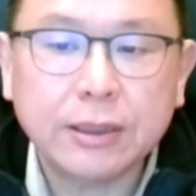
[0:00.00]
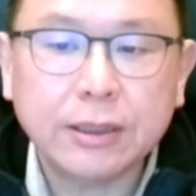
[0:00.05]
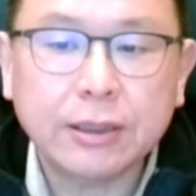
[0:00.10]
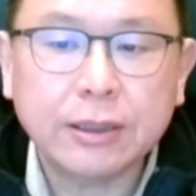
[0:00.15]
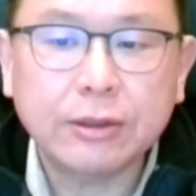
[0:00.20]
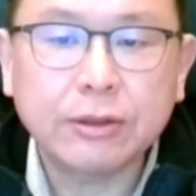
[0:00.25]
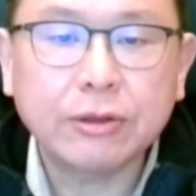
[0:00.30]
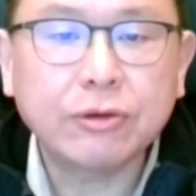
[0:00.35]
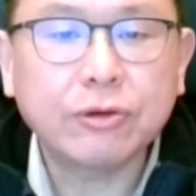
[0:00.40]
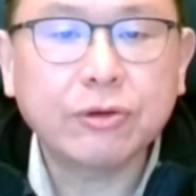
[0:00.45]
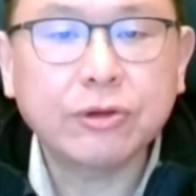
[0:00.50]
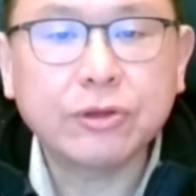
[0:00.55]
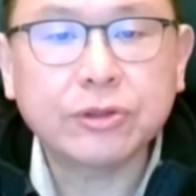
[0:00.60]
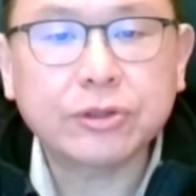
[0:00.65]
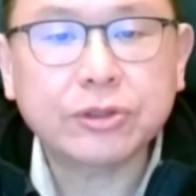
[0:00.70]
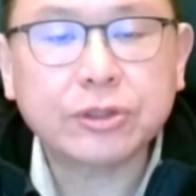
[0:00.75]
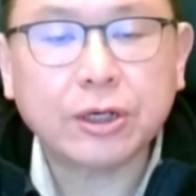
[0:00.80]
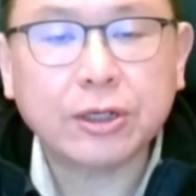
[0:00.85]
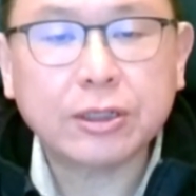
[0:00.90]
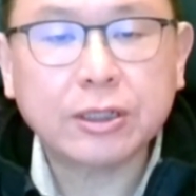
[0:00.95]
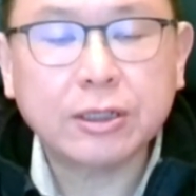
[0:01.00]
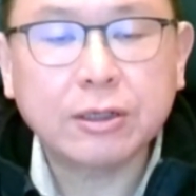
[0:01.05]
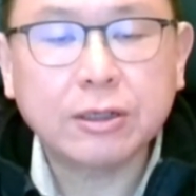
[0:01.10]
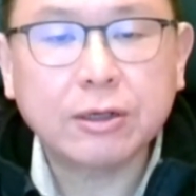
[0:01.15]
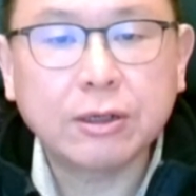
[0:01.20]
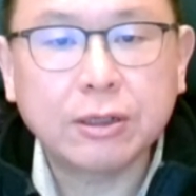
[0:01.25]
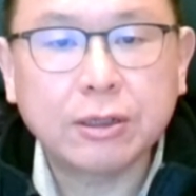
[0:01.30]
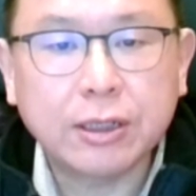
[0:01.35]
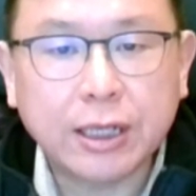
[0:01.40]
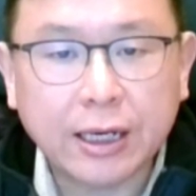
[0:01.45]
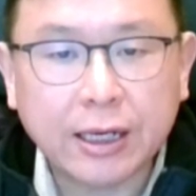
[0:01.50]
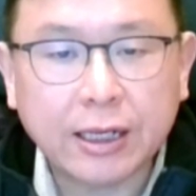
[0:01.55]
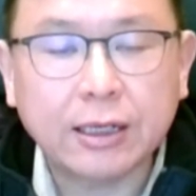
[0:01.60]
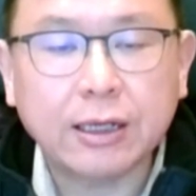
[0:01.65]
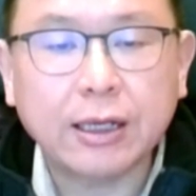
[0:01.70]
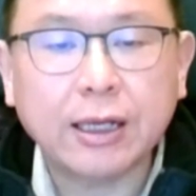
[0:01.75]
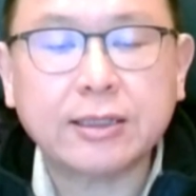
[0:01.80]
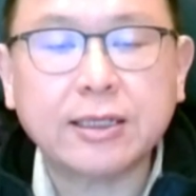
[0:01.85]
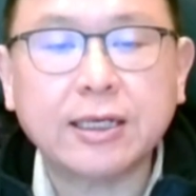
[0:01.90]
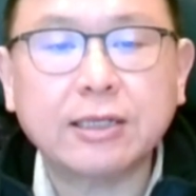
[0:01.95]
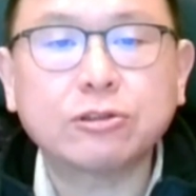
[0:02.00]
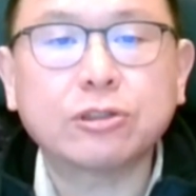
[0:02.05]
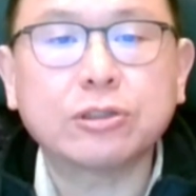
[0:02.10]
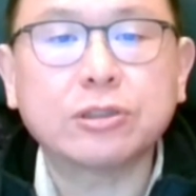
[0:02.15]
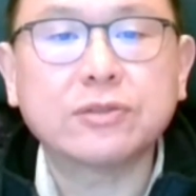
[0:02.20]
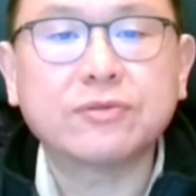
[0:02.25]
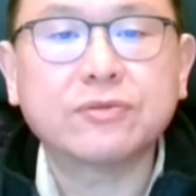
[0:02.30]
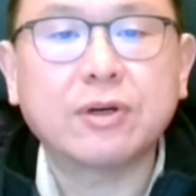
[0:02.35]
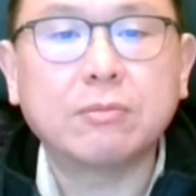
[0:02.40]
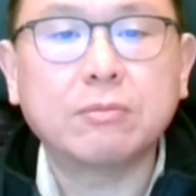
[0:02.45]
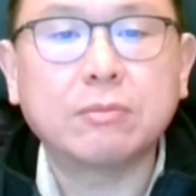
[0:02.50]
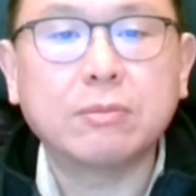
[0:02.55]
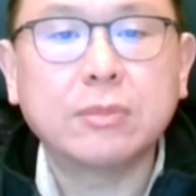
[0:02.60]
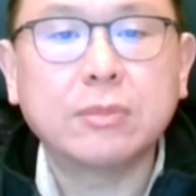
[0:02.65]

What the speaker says: you start getting attentions from